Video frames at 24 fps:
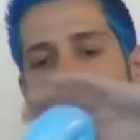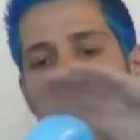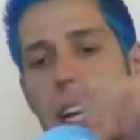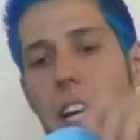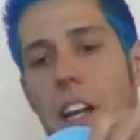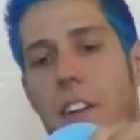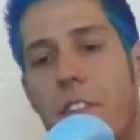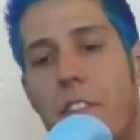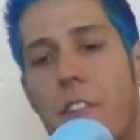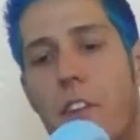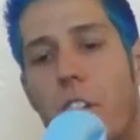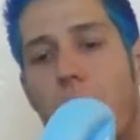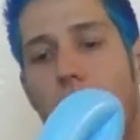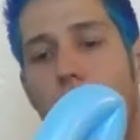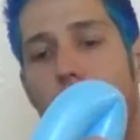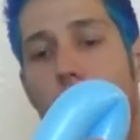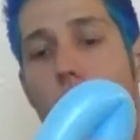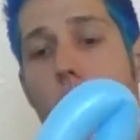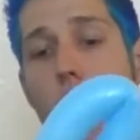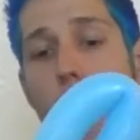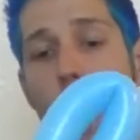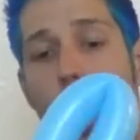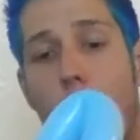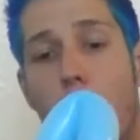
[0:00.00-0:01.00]
big enough for the
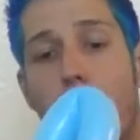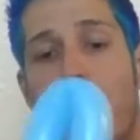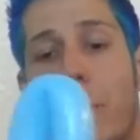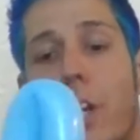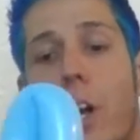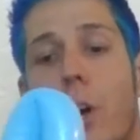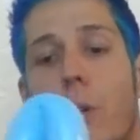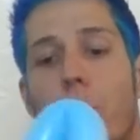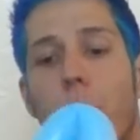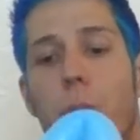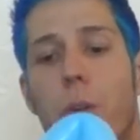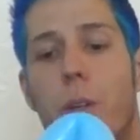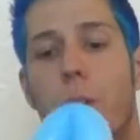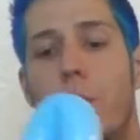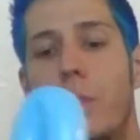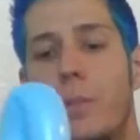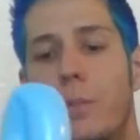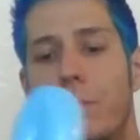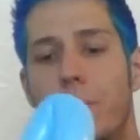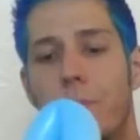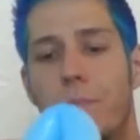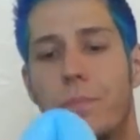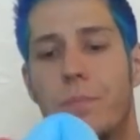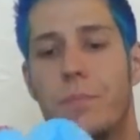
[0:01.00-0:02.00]
arm to go through,
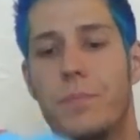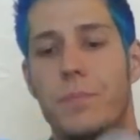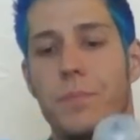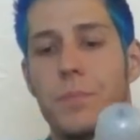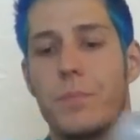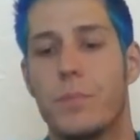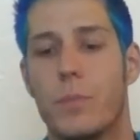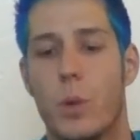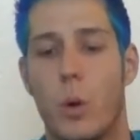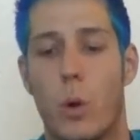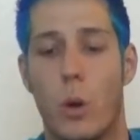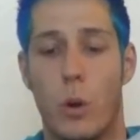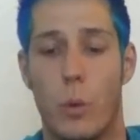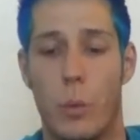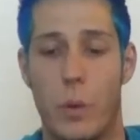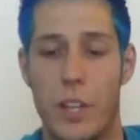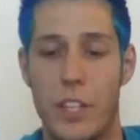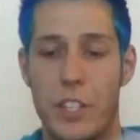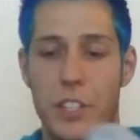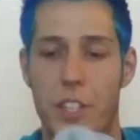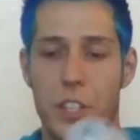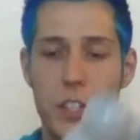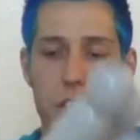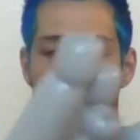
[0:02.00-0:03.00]
or
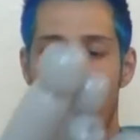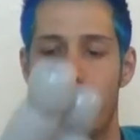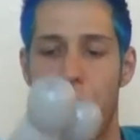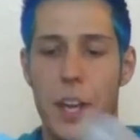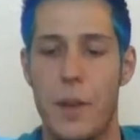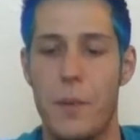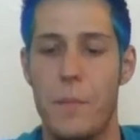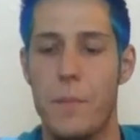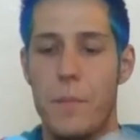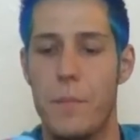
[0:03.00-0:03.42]
wrist, I should say.